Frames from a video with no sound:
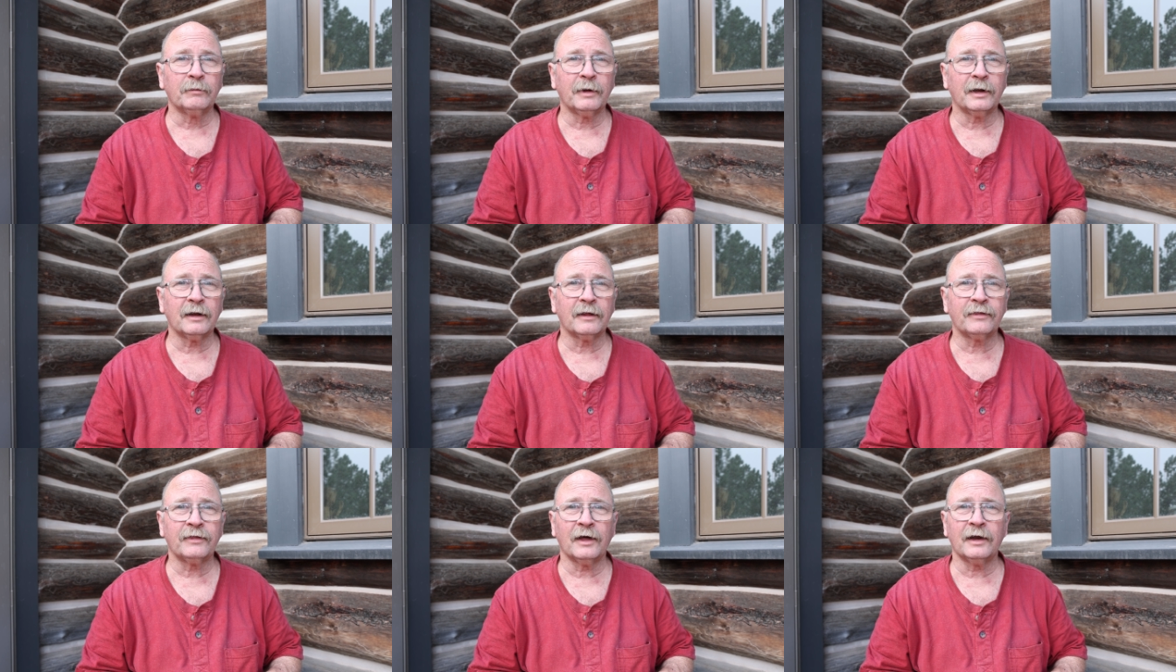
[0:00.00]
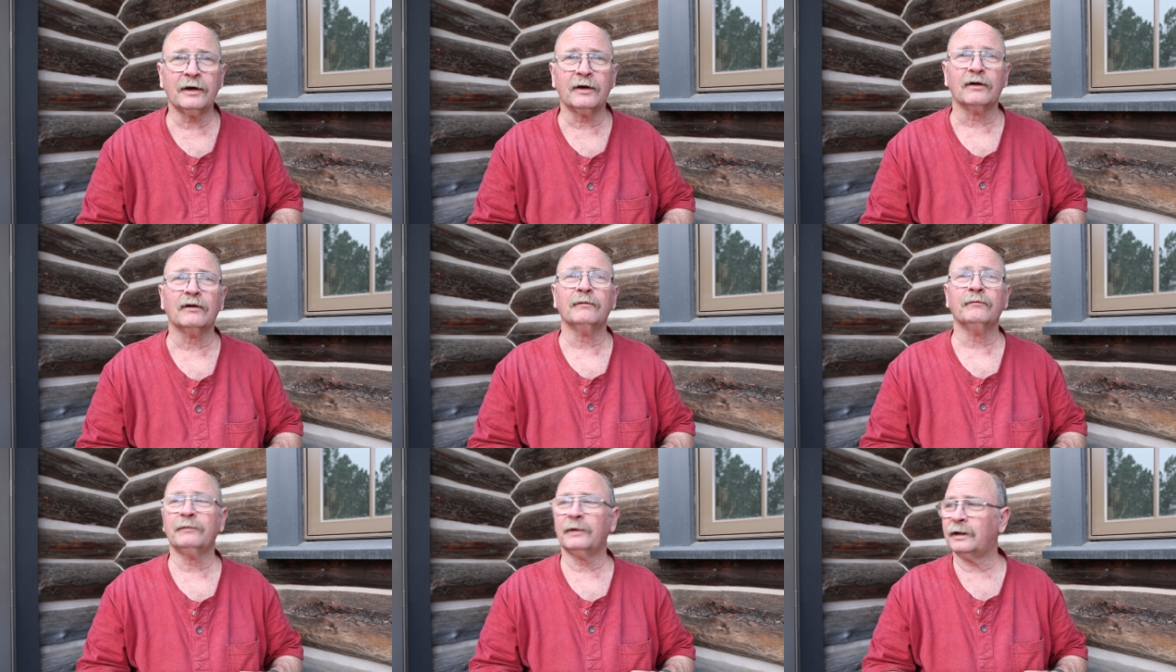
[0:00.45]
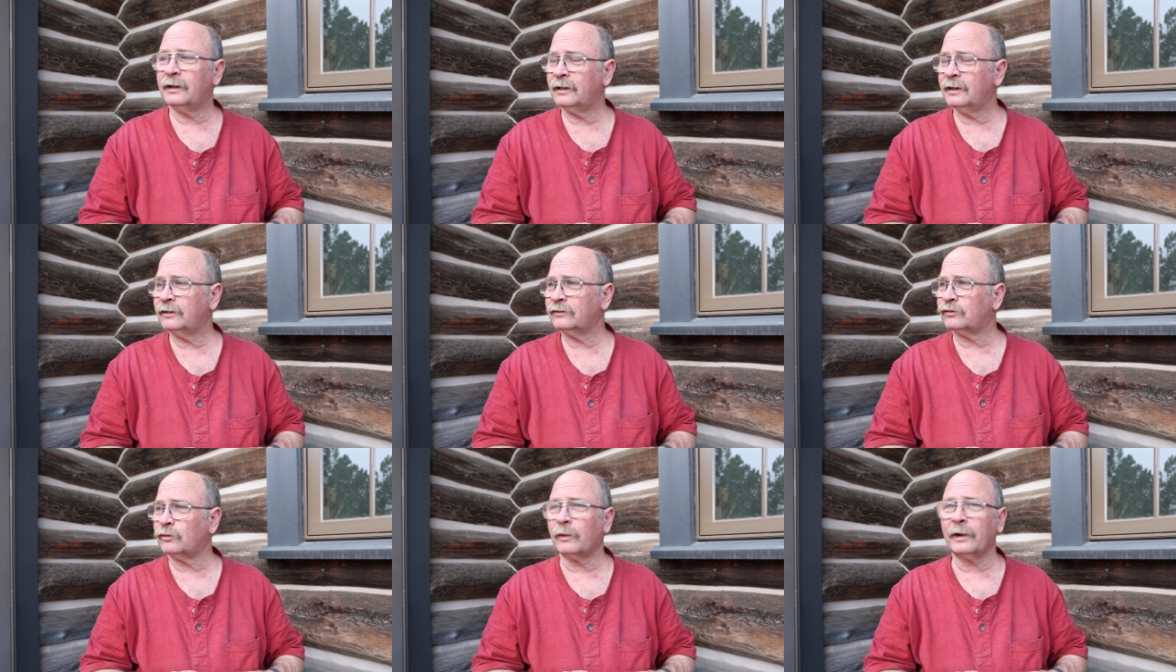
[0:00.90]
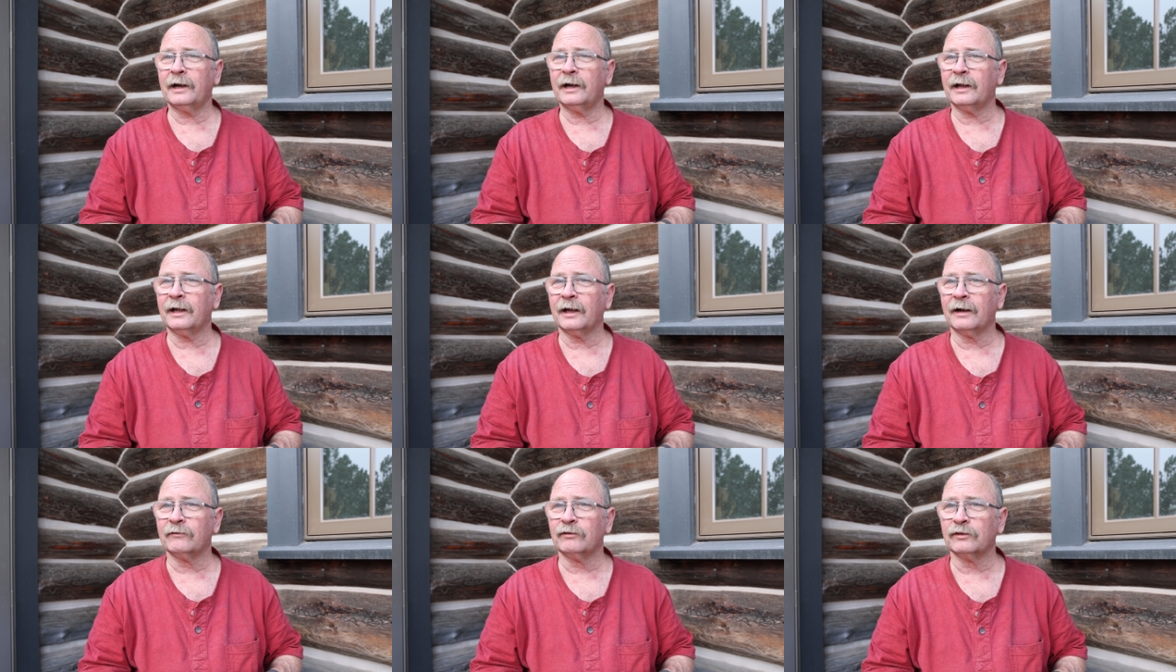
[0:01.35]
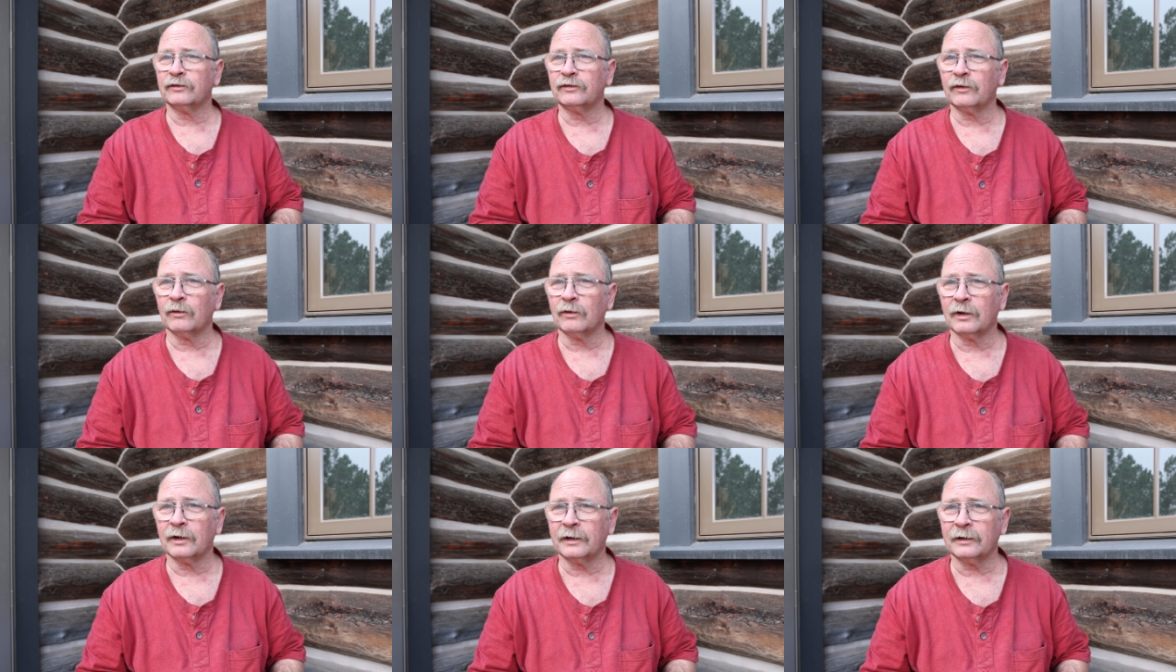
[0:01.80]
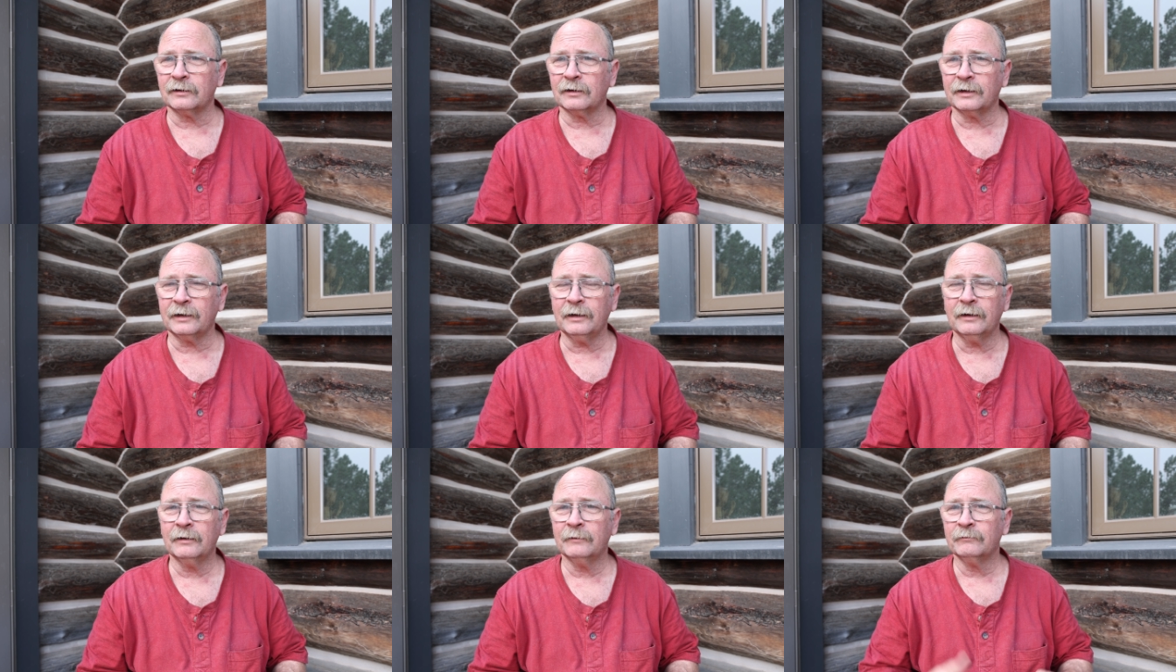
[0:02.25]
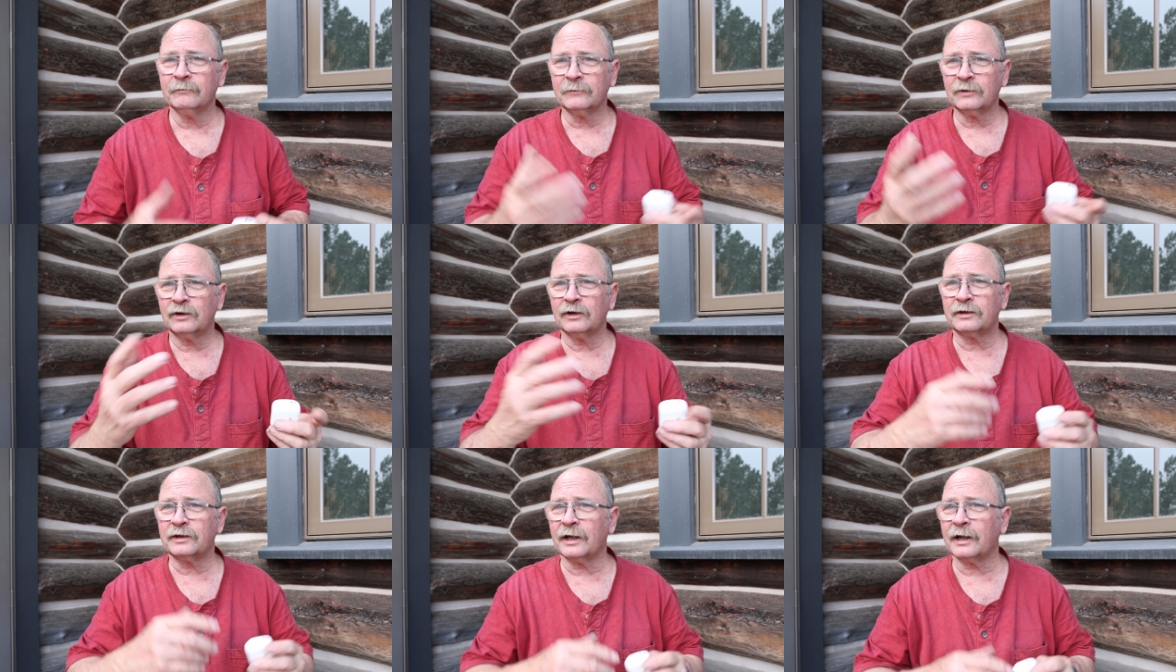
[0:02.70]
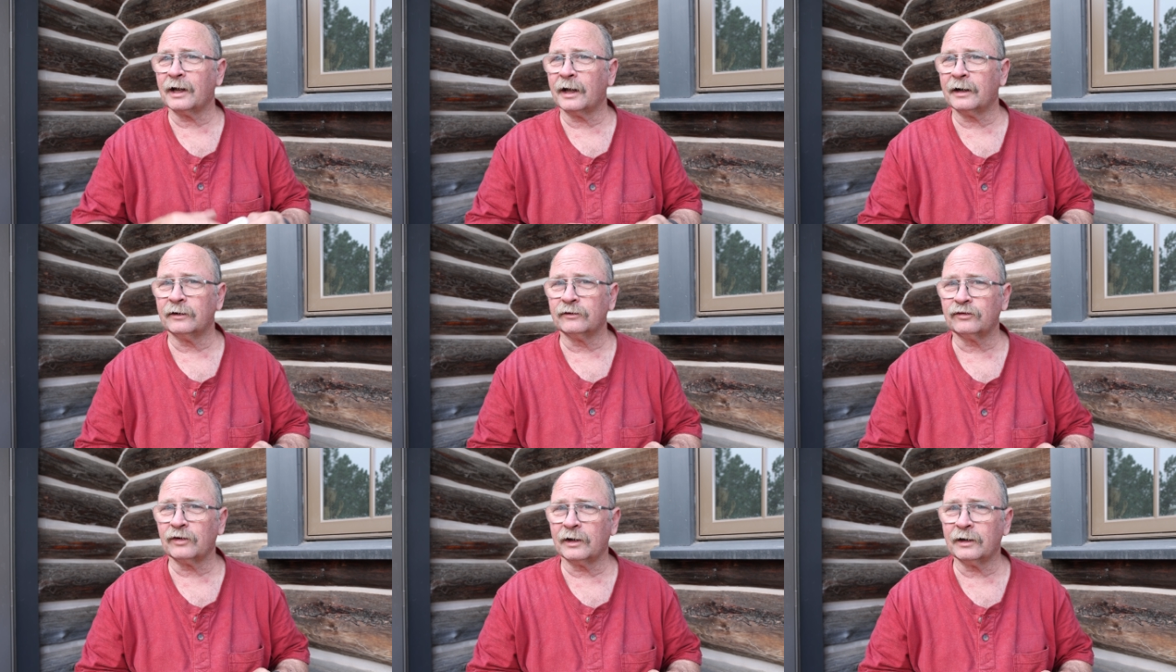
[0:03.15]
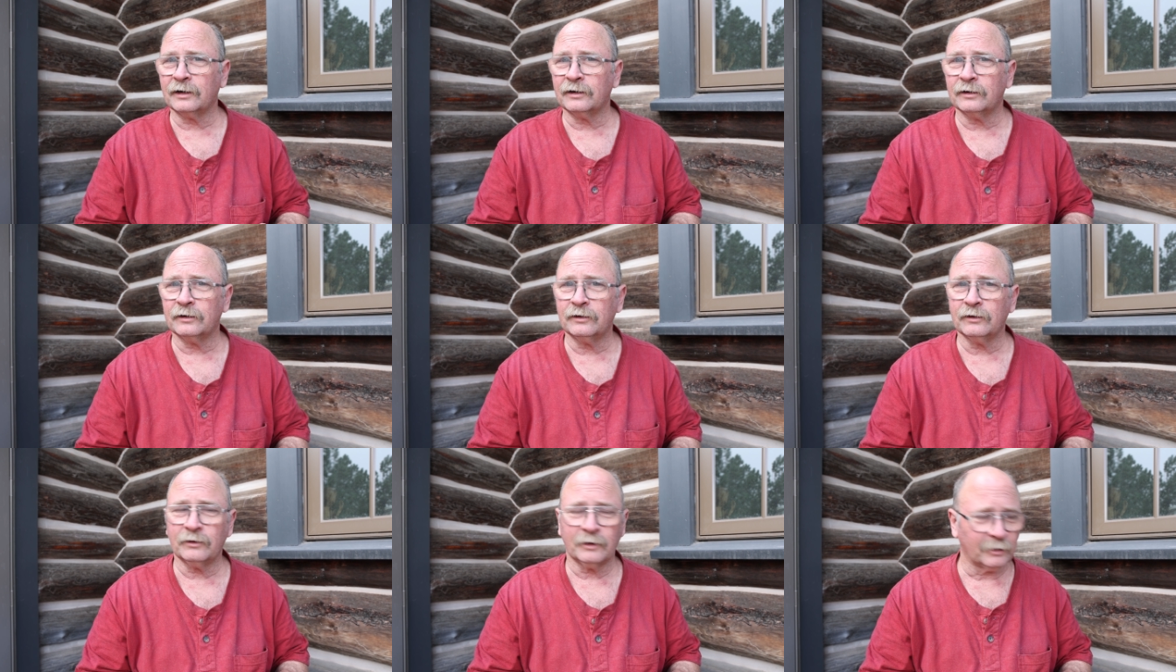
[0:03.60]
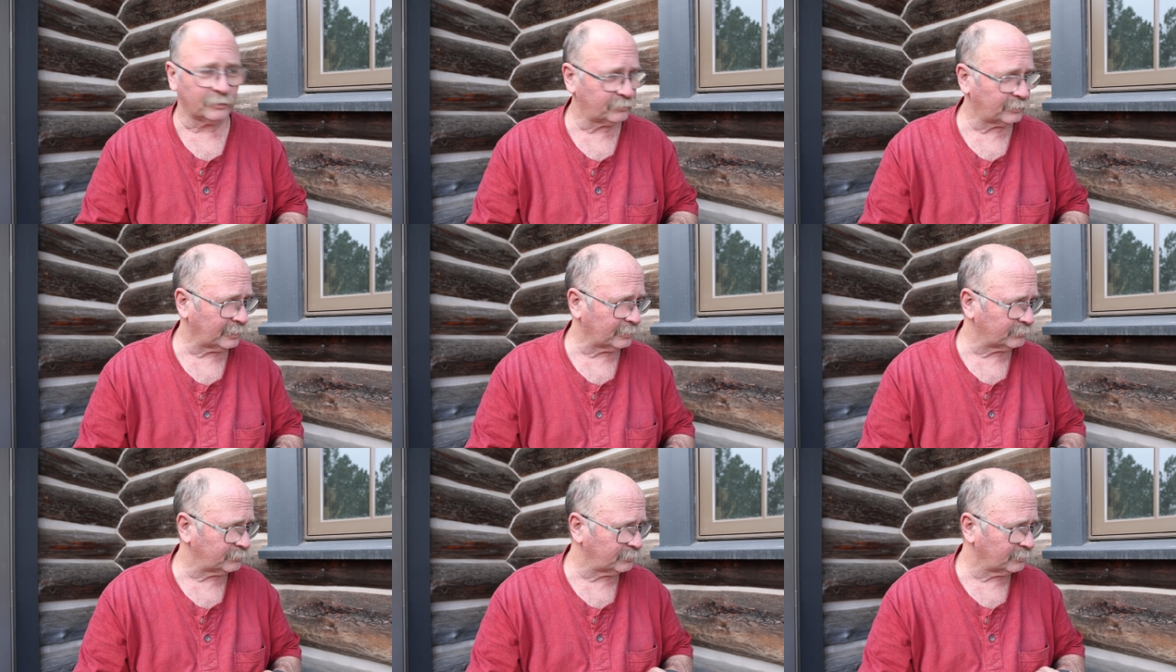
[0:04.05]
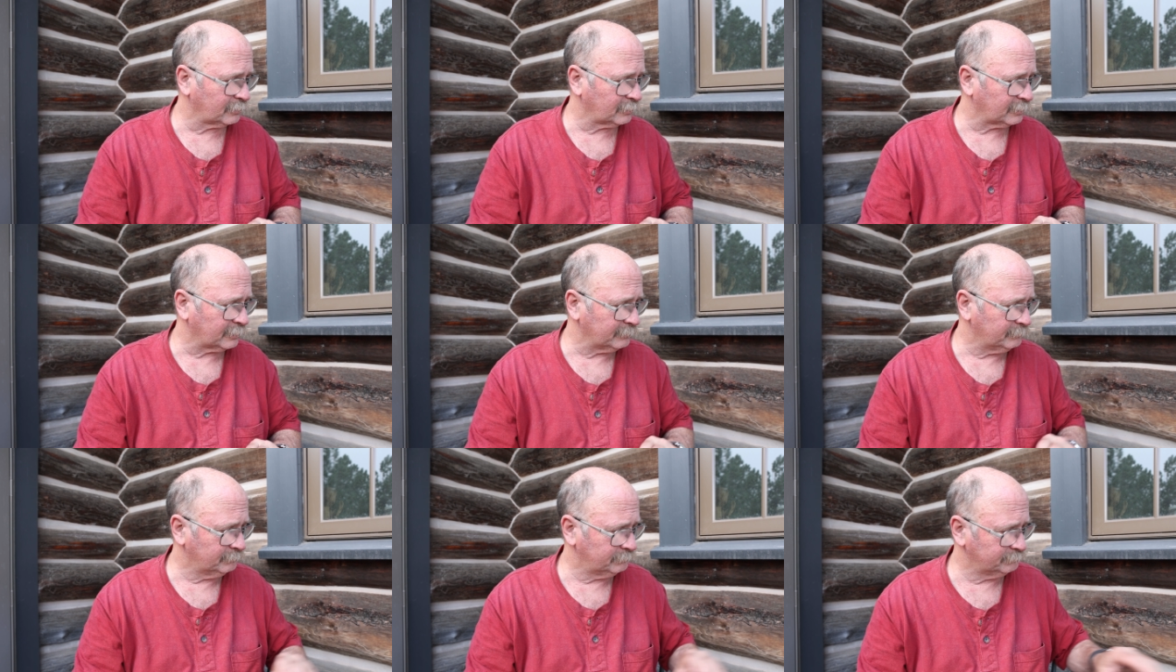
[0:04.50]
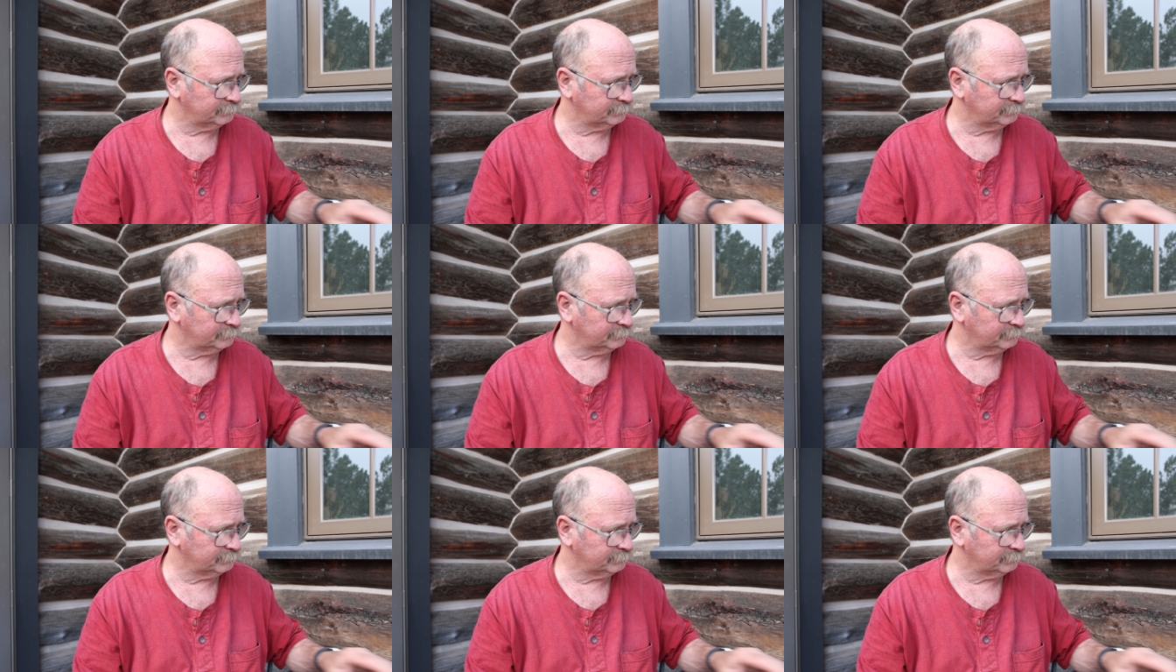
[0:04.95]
bit of thunder, and it is raining ever so lightly. Good thing I decided to do this outside.